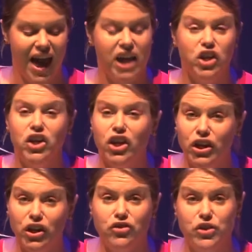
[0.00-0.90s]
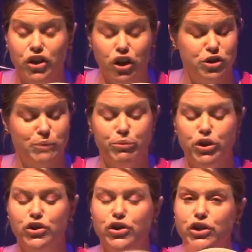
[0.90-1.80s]
and you can do some
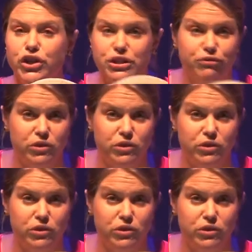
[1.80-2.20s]
beautiful